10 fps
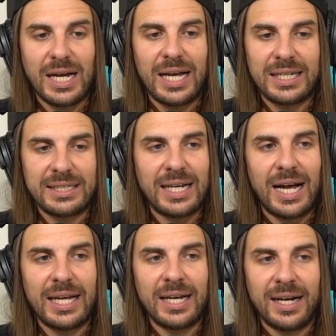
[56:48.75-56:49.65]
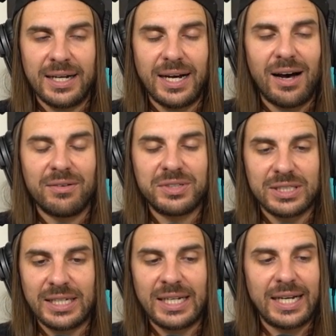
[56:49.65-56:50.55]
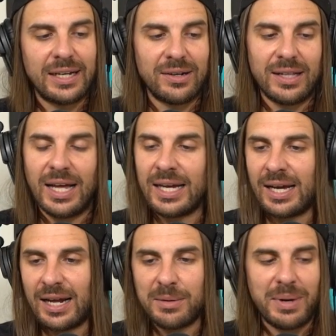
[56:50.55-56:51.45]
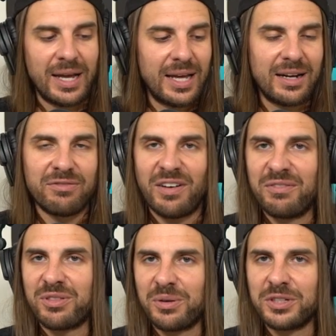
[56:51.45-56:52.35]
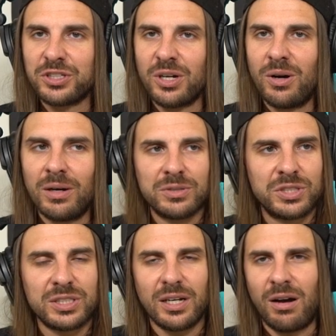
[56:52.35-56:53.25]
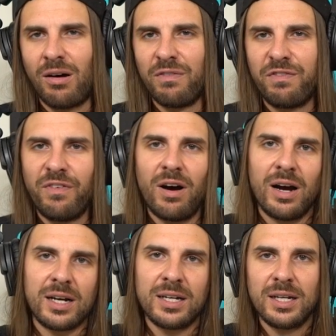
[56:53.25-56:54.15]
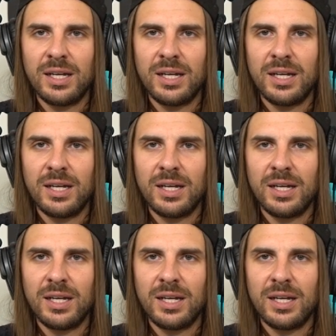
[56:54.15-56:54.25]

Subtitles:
I obviously, ain't gonna lie, got in my head, 5:30 show. I was just like, oh, fuck.